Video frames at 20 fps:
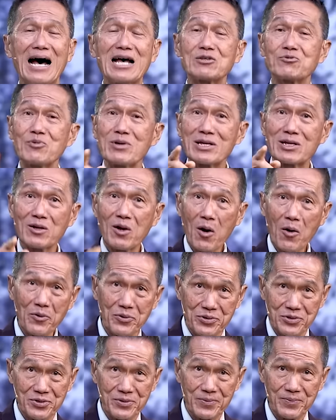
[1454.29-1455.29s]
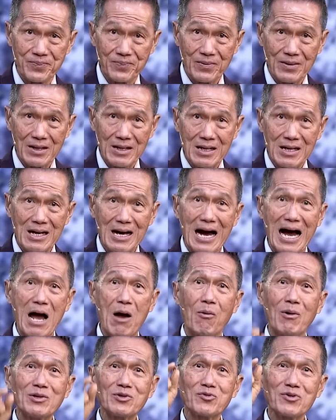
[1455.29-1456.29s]
As we close,
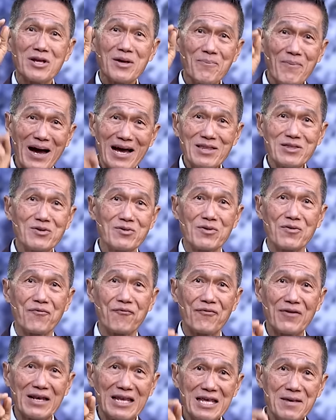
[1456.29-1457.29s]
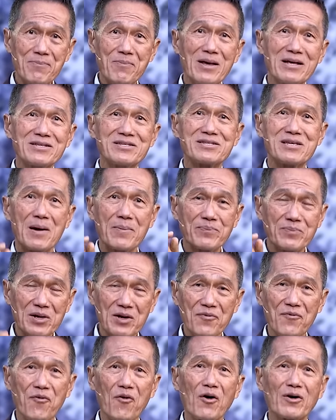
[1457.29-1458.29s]
I want to remind you, Philippians
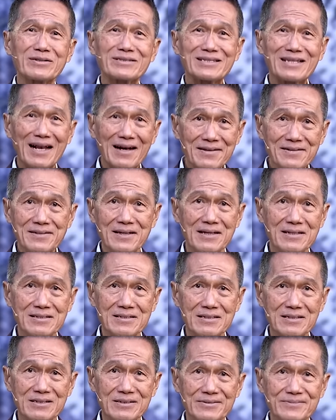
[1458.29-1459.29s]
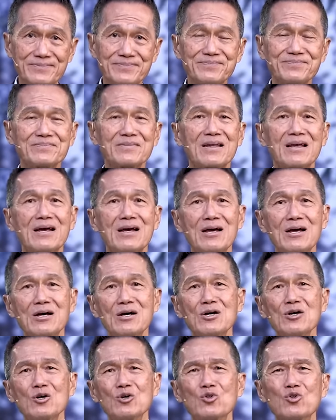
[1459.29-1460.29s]
chapter four tells us,
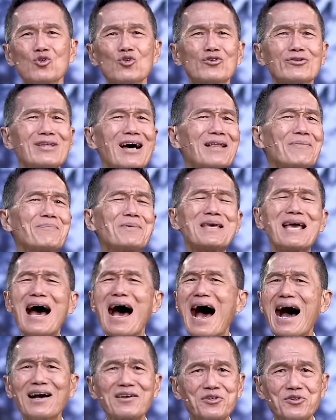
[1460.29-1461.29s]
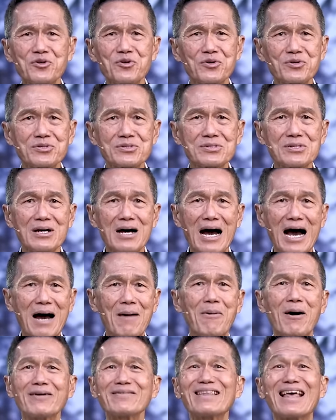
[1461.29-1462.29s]
do not be anxious
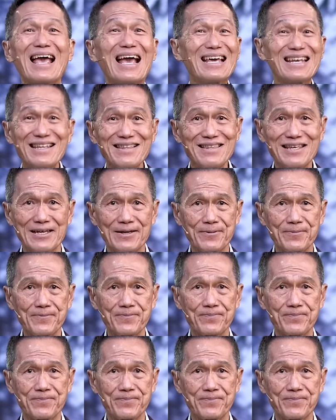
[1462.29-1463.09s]
about anything,